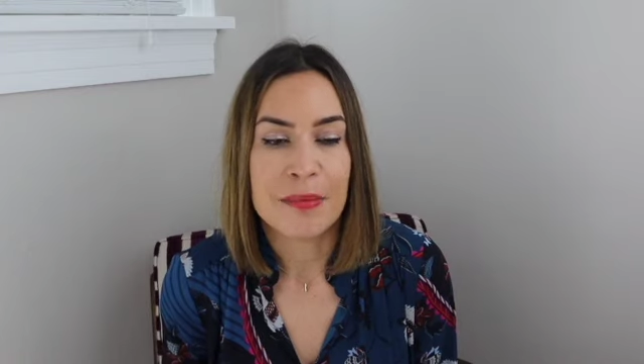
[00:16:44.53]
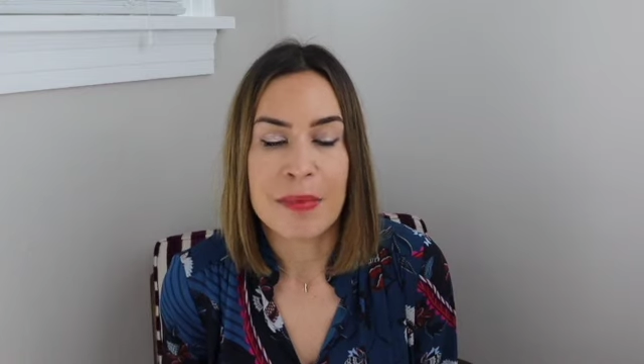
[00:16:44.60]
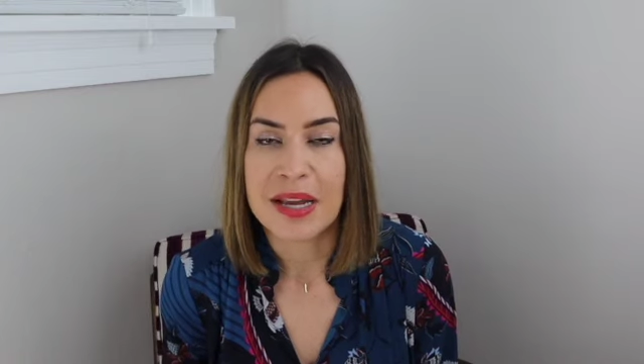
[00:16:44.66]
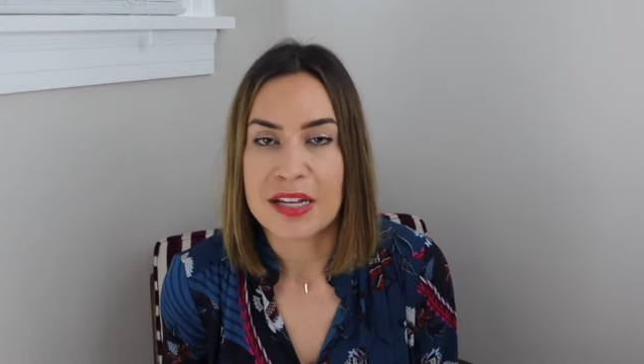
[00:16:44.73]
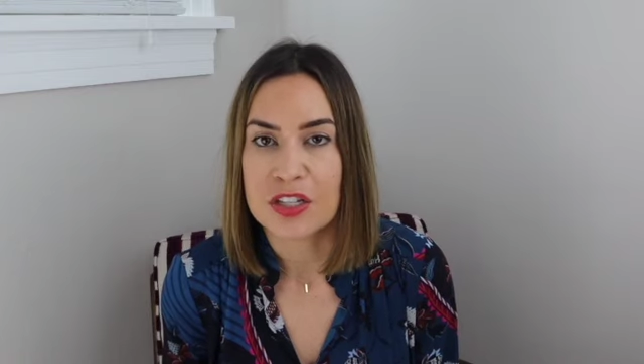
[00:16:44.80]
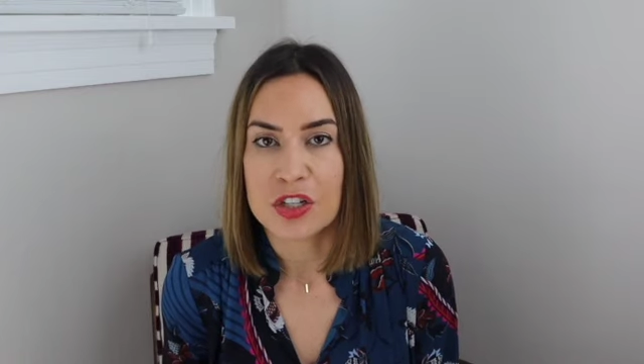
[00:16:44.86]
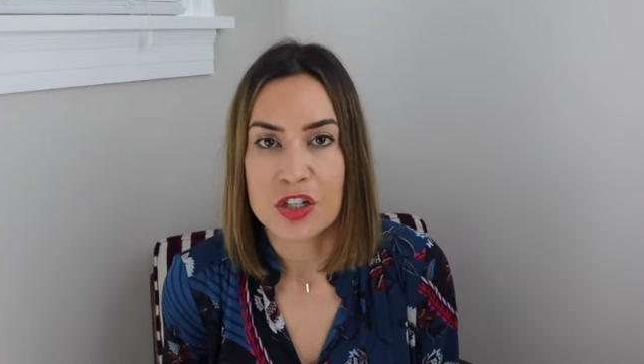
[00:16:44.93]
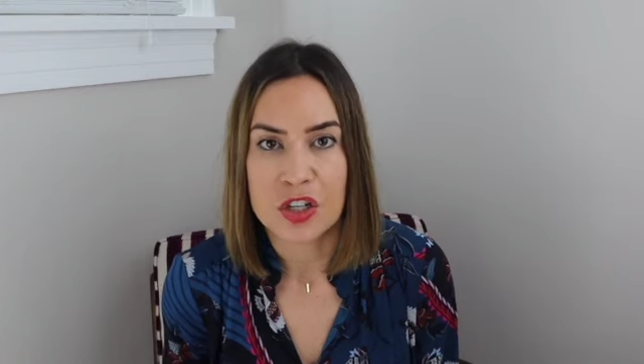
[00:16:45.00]

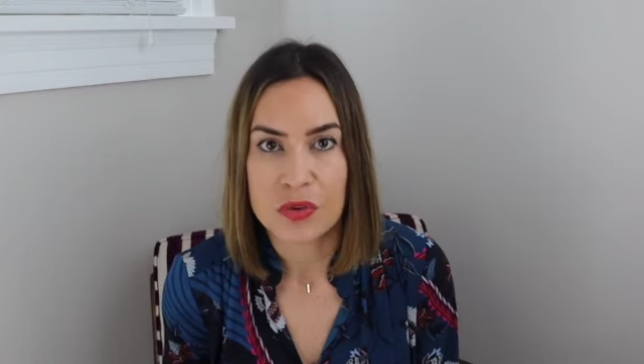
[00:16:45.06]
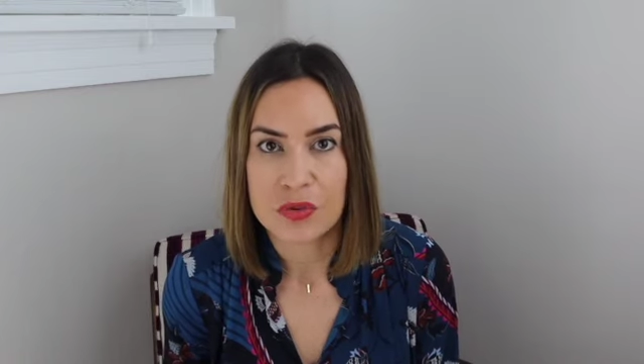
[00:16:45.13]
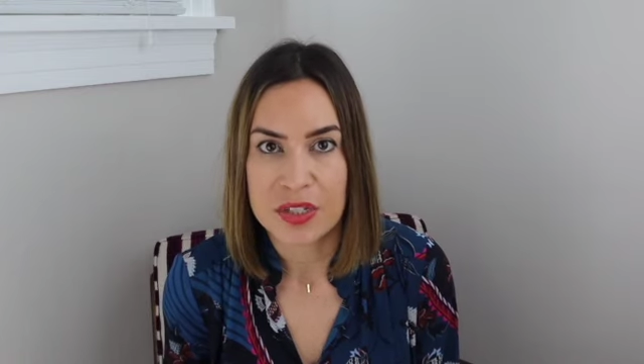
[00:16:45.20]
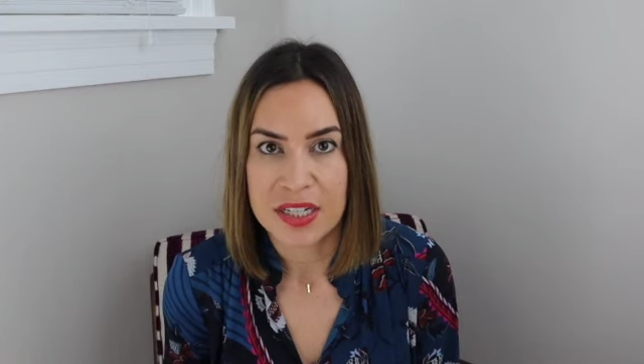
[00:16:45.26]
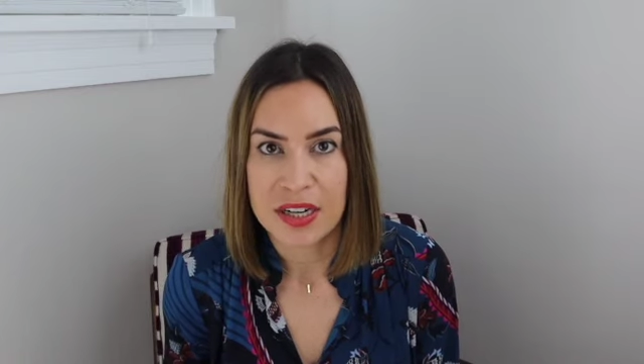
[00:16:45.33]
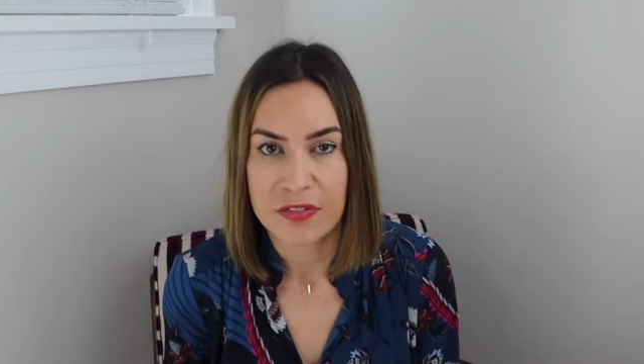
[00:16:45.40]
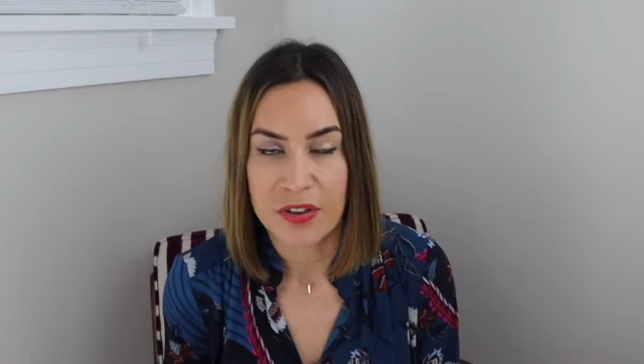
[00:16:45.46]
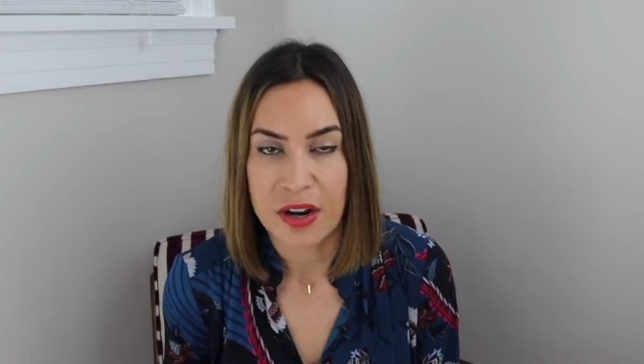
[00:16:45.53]
makes a huge
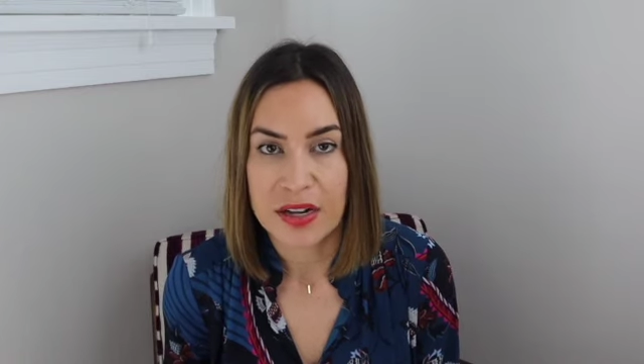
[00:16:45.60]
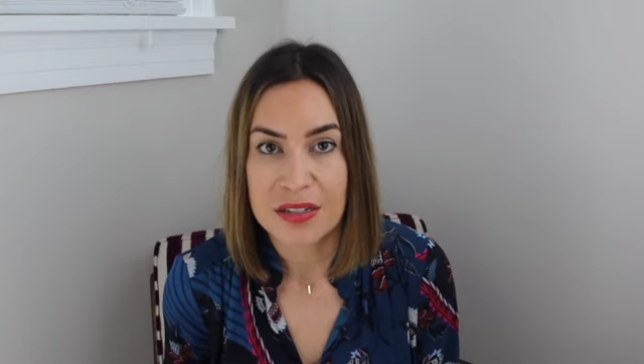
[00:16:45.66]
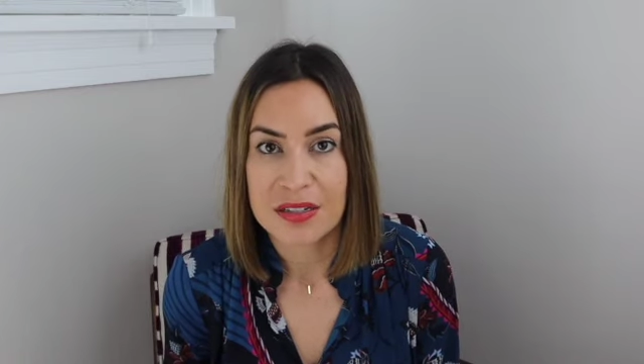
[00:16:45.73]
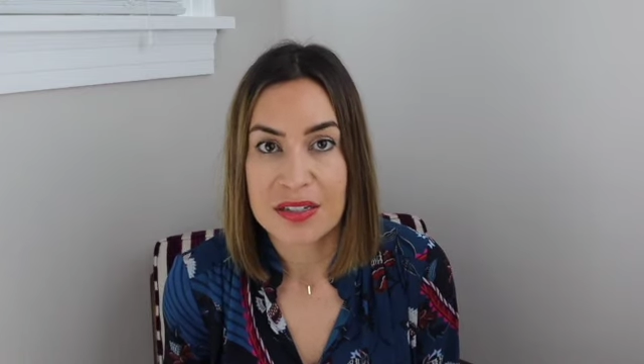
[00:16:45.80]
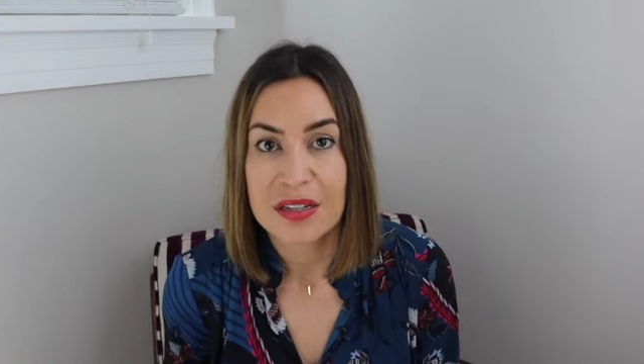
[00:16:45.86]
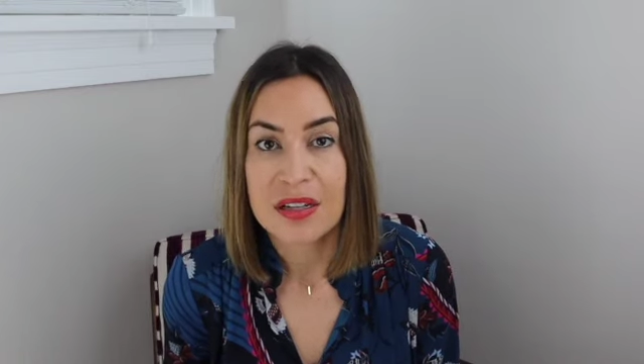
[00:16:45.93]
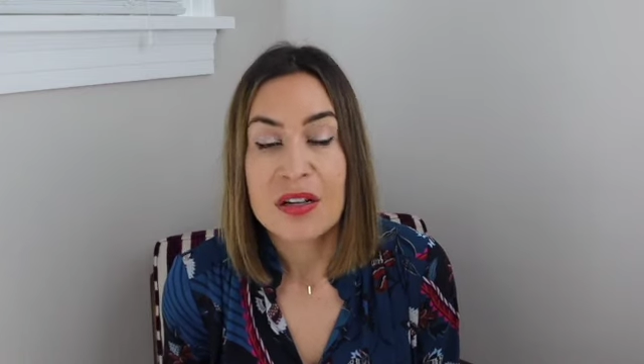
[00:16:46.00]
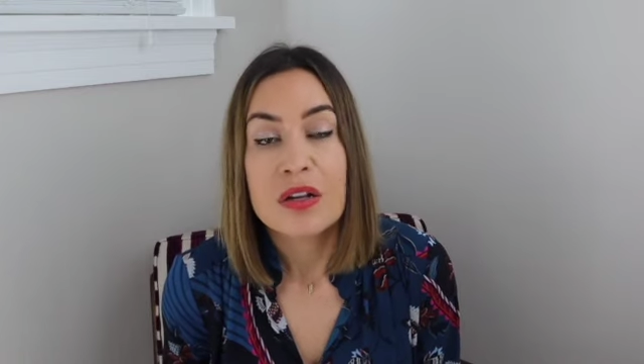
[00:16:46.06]
difference.